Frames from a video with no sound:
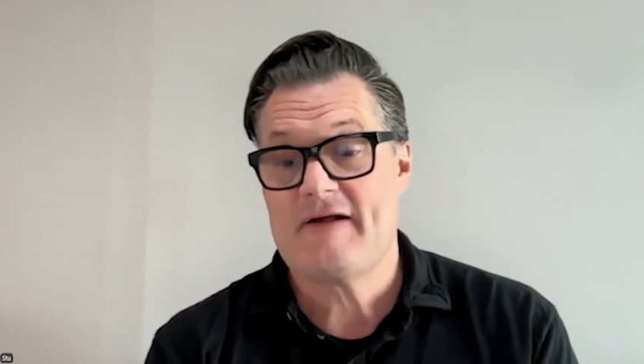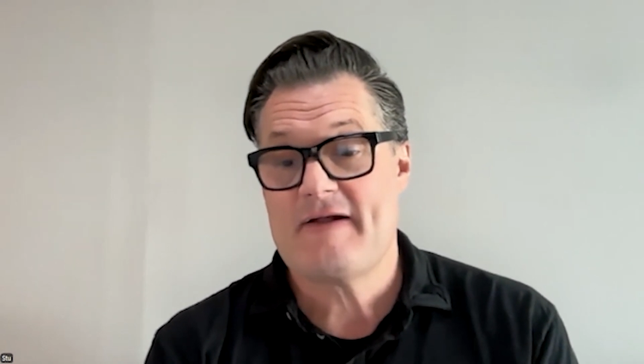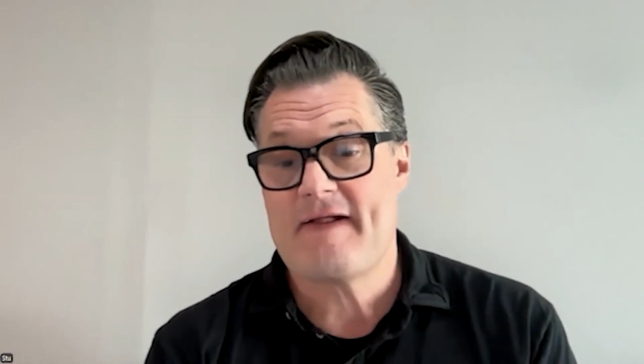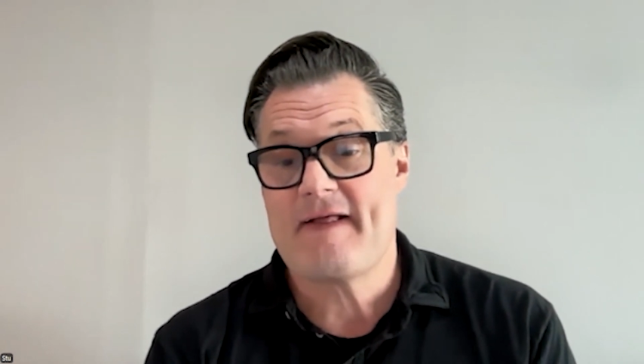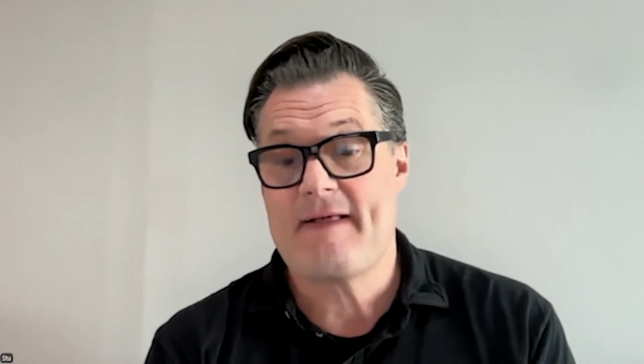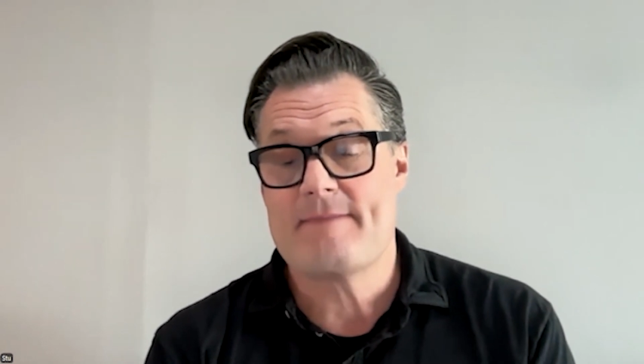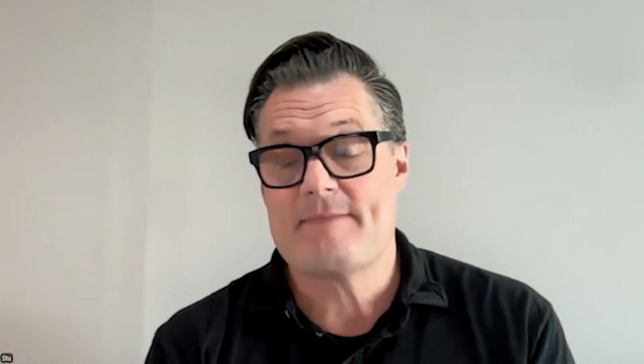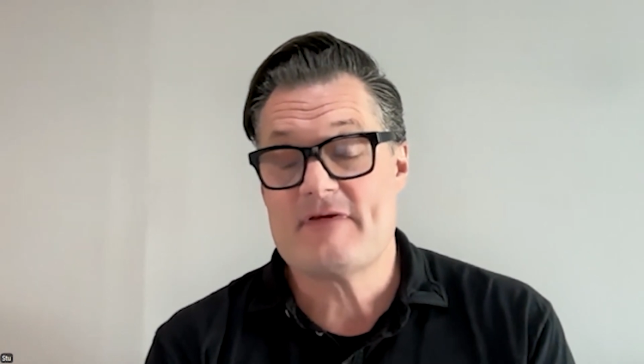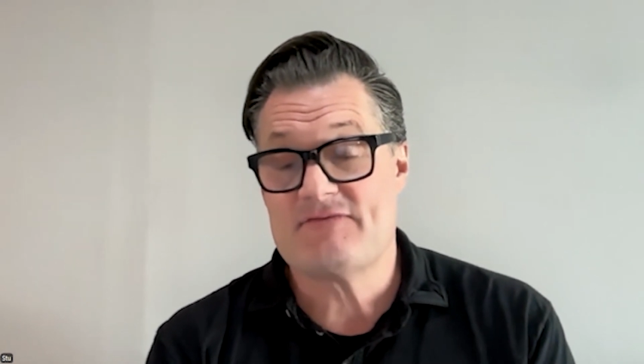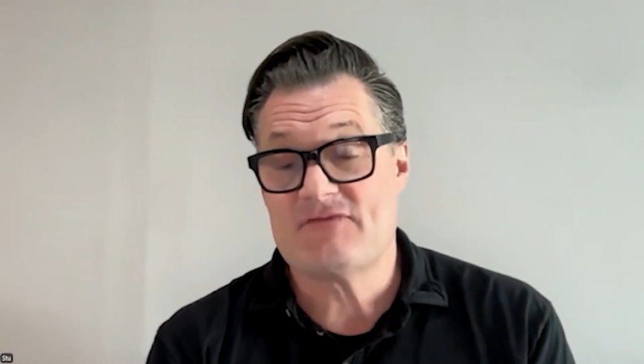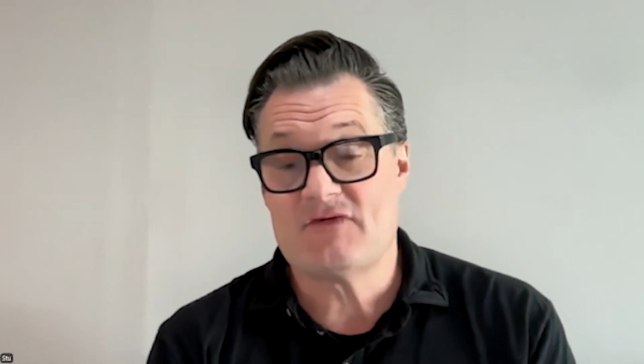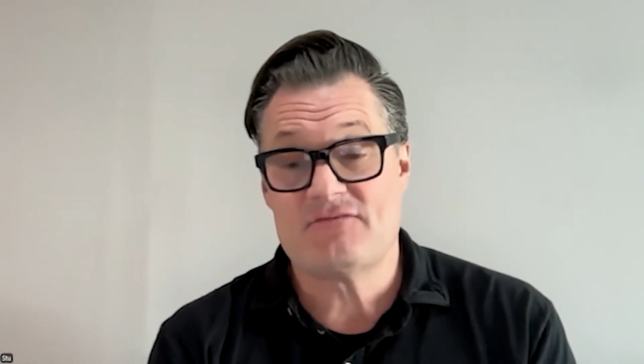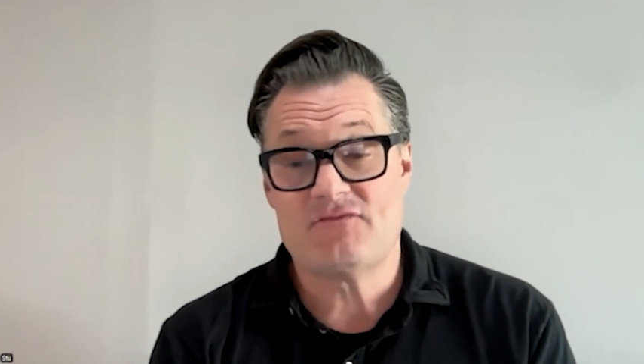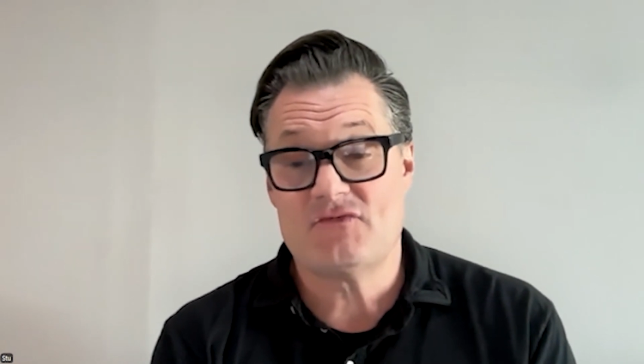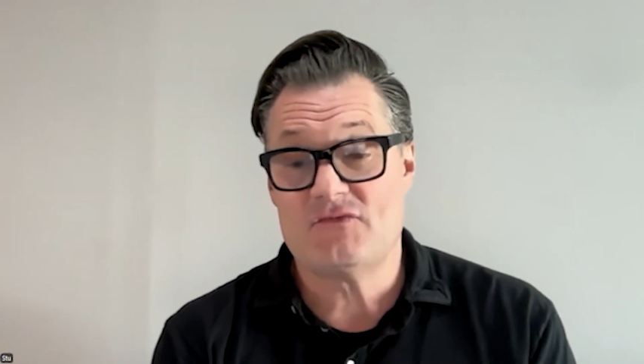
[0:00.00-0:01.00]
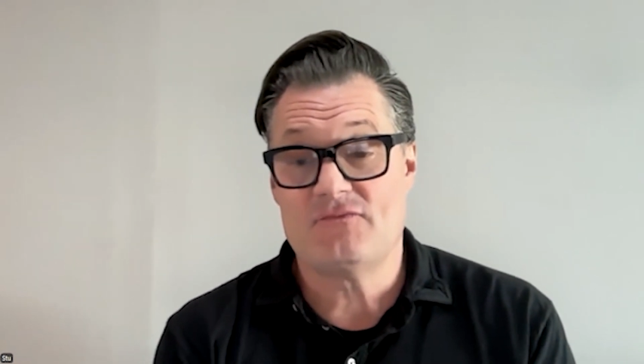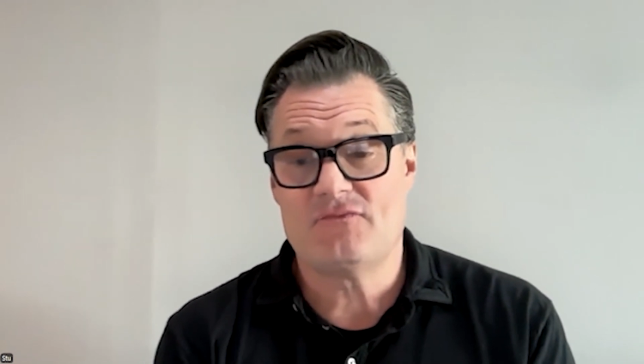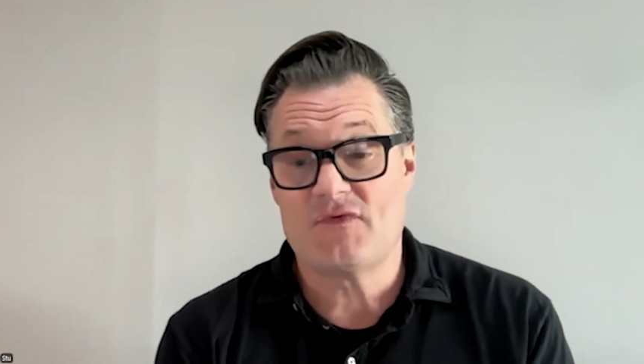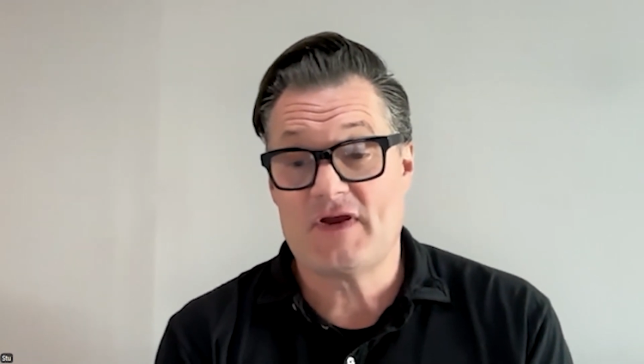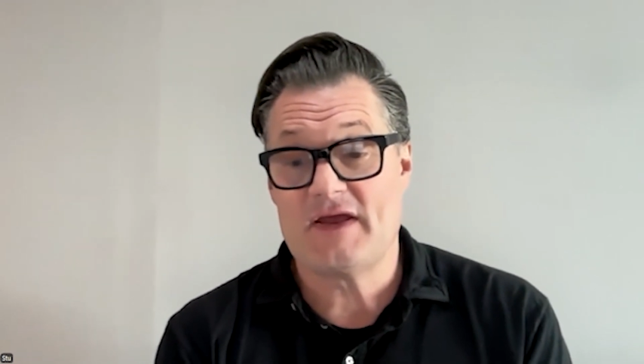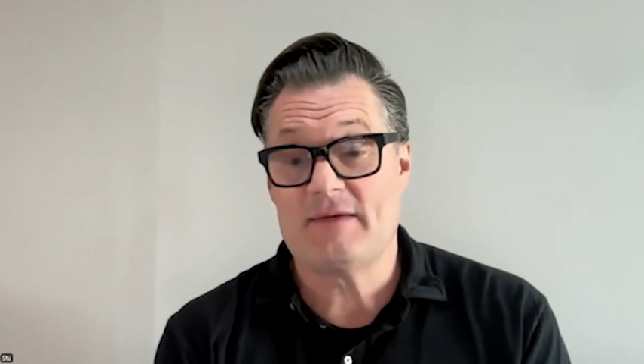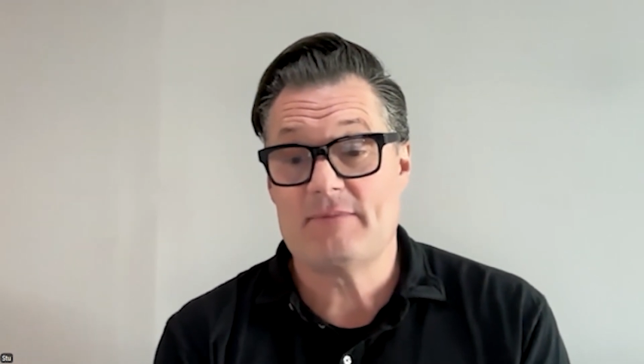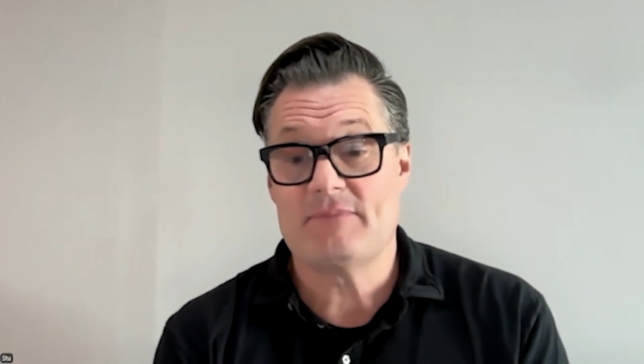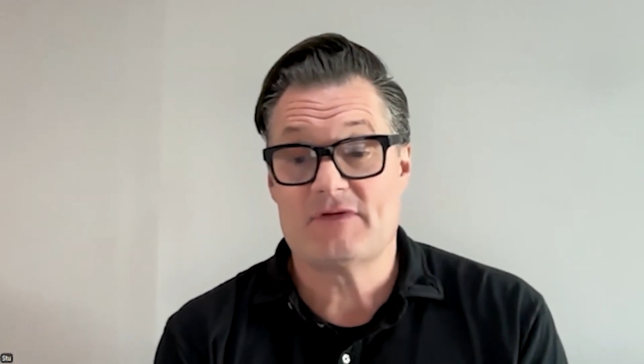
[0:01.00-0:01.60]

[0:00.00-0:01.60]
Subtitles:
If you're full frame,